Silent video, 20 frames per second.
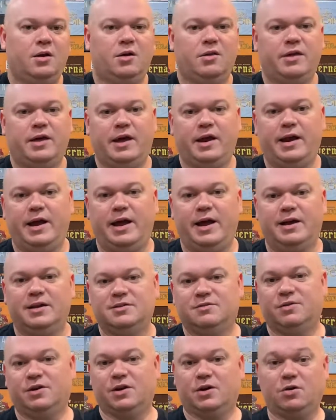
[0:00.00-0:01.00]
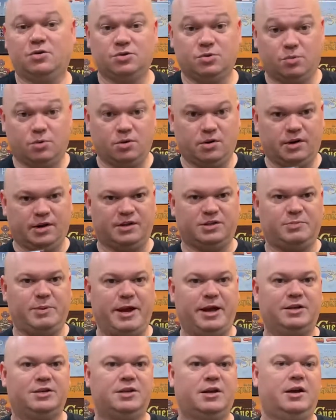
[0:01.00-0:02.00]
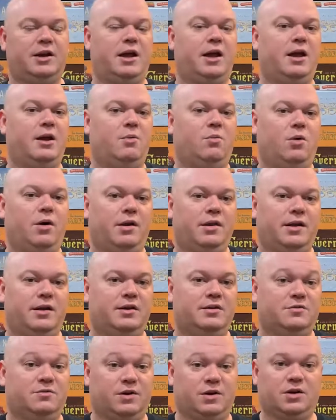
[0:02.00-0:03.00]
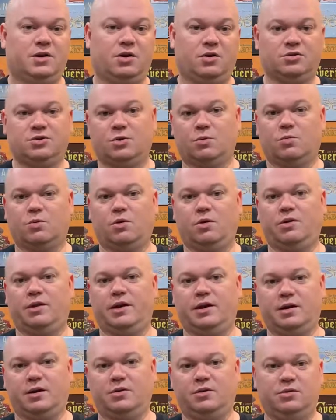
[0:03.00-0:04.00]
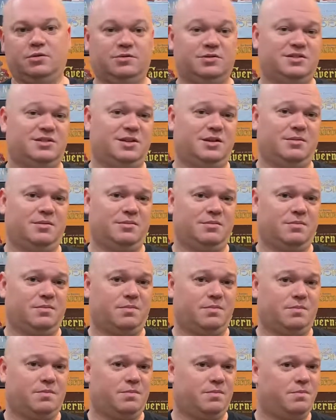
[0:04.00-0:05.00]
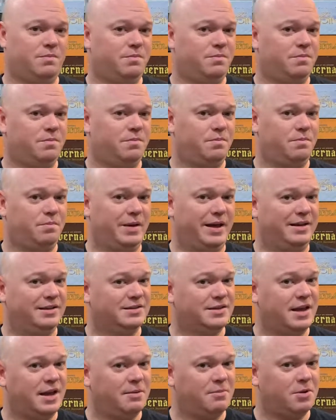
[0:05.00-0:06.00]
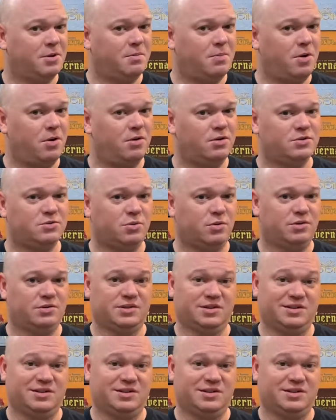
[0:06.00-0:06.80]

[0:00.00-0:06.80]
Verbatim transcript: that has Viticulture World expansion and one that is Viticulture World that includes the base game components or is a